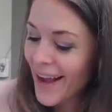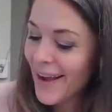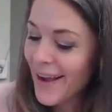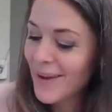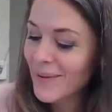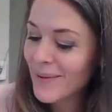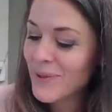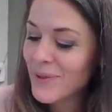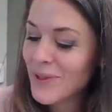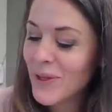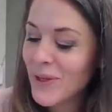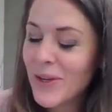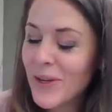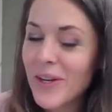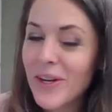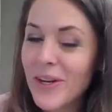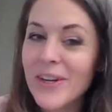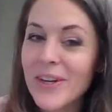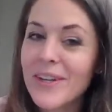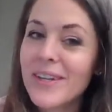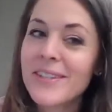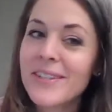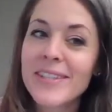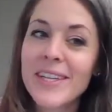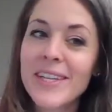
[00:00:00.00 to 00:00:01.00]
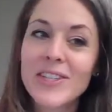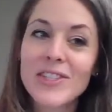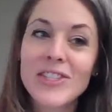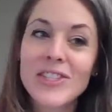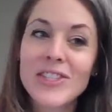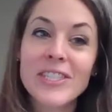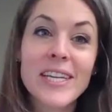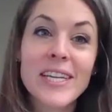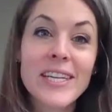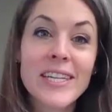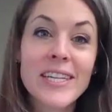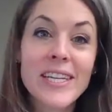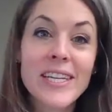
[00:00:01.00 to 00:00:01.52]
So here is
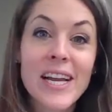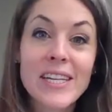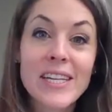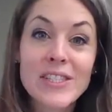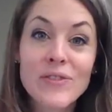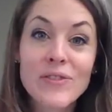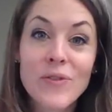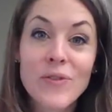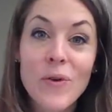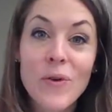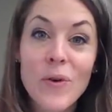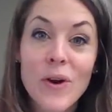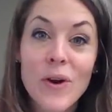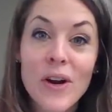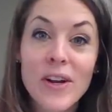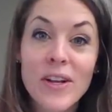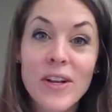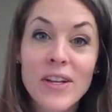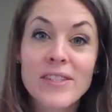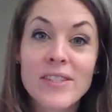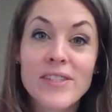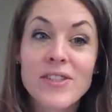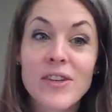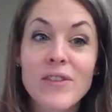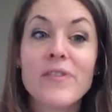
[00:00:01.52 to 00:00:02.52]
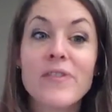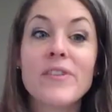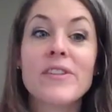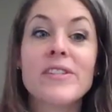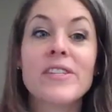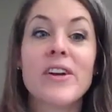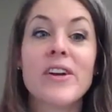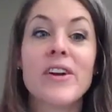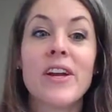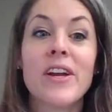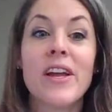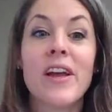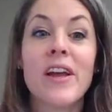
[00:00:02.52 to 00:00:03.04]
section 10-4. It's surface
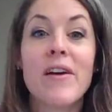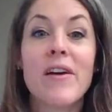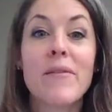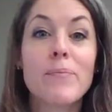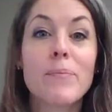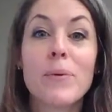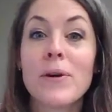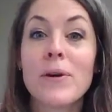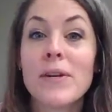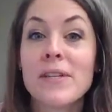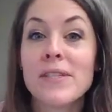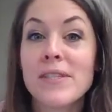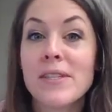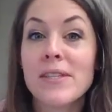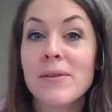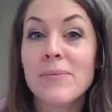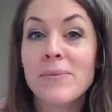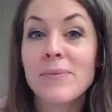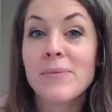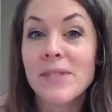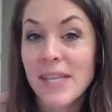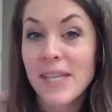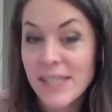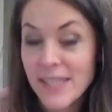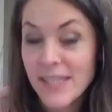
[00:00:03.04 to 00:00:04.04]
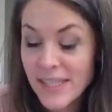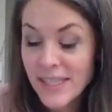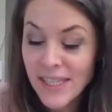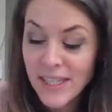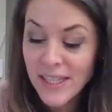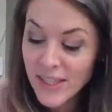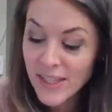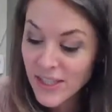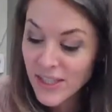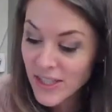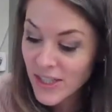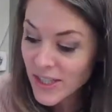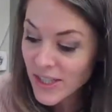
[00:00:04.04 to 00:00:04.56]
area of prisms and
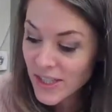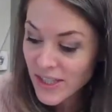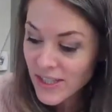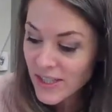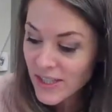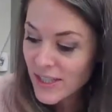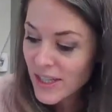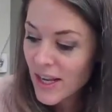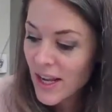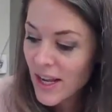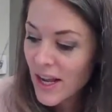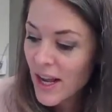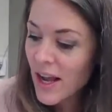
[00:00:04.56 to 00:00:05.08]
cylinders.